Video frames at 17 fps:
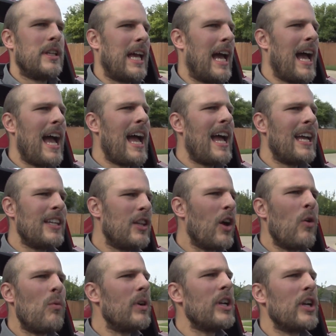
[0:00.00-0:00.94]
I
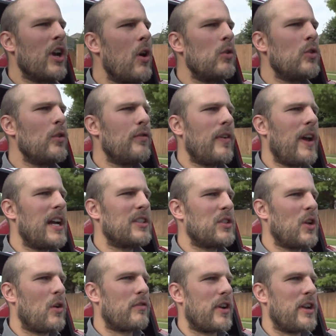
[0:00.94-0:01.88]
don't want to go too
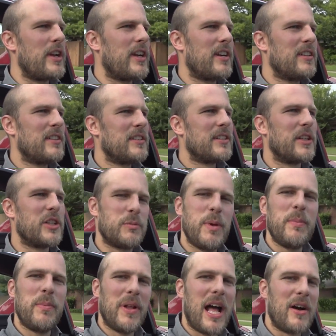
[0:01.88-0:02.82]
fast over here. There's
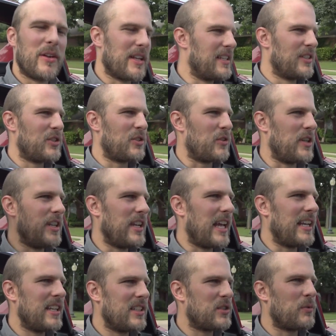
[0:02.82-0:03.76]
people out on the street,
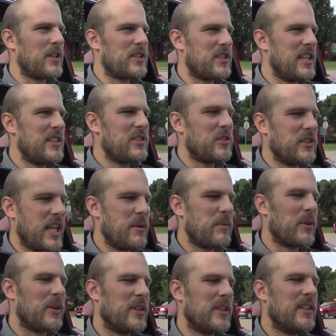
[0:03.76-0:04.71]
and it's a residential
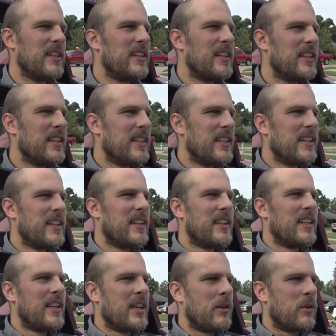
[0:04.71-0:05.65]
neighborhood.
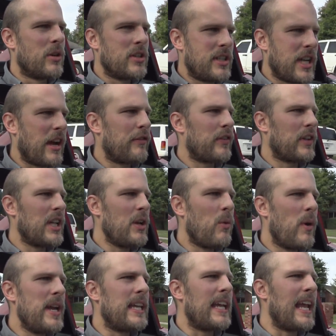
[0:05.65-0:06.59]
We're definitely
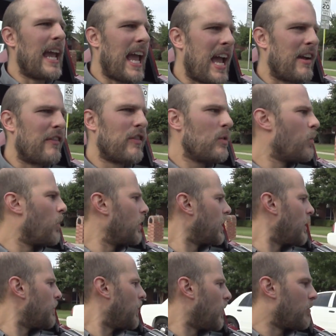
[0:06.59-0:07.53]
waking
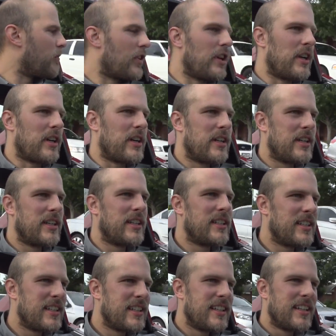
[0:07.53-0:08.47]
everyone up over here.
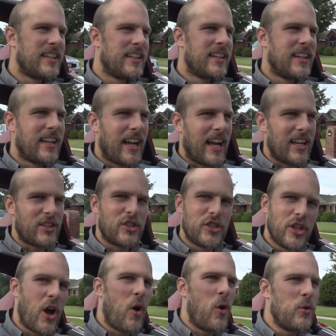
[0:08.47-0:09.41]
There's
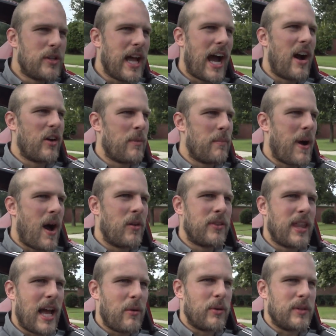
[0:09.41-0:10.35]
no doubt
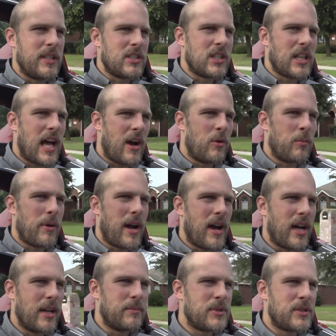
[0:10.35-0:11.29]
about that with these loud
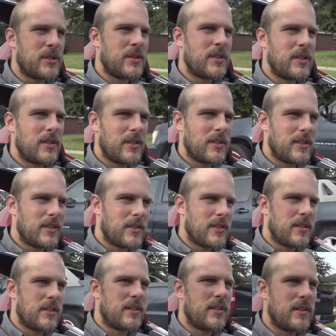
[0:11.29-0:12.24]
pipes.
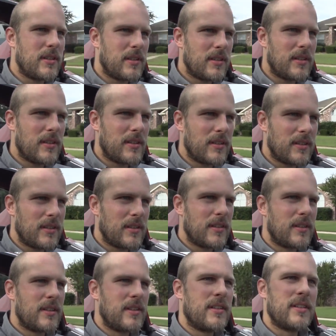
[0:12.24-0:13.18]

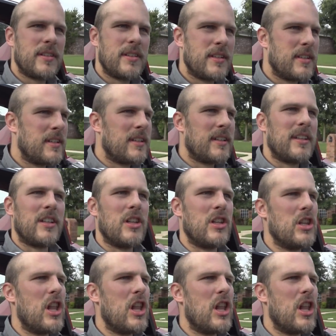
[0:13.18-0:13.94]
Yeah. This couldn't be